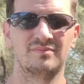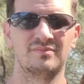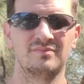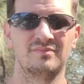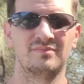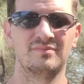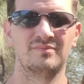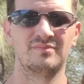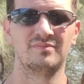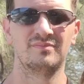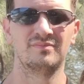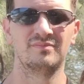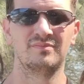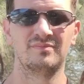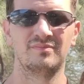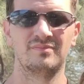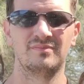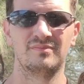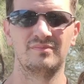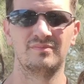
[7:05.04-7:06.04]

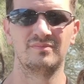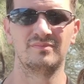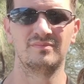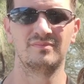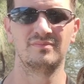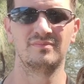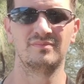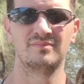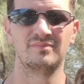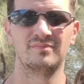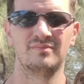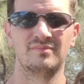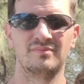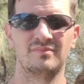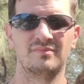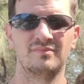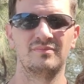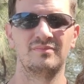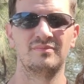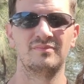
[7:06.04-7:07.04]

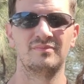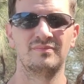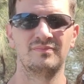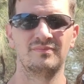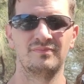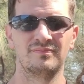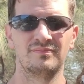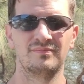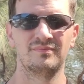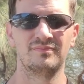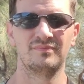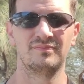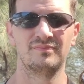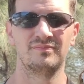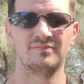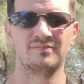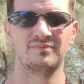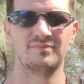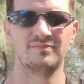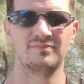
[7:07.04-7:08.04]

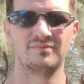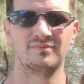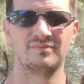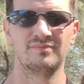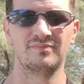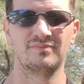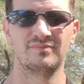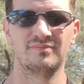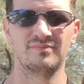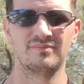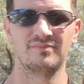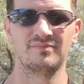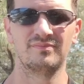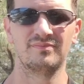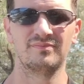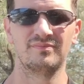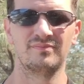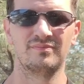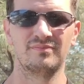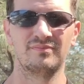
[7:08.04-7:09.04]

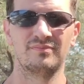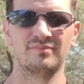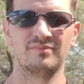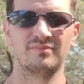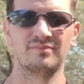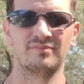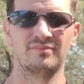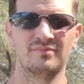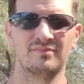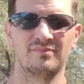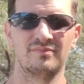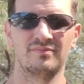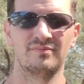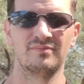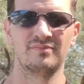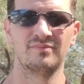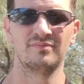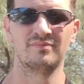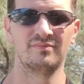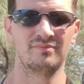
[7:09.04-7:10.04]

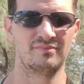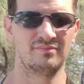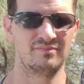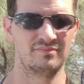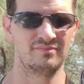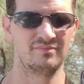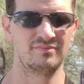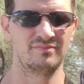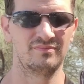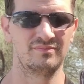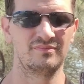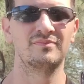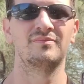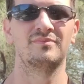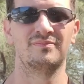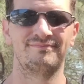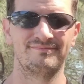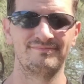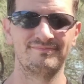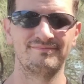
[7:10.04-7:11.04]

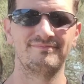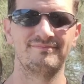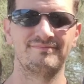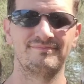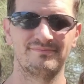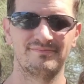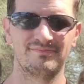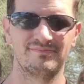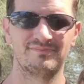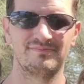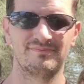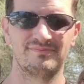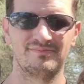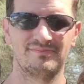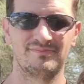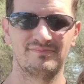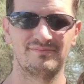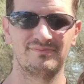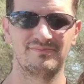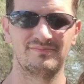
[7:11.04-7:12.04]

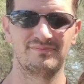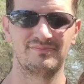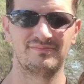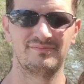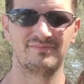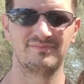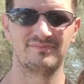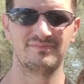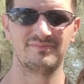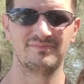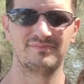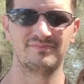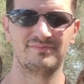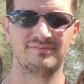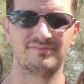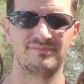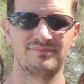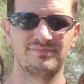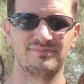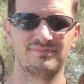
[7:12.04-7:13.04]
(silent)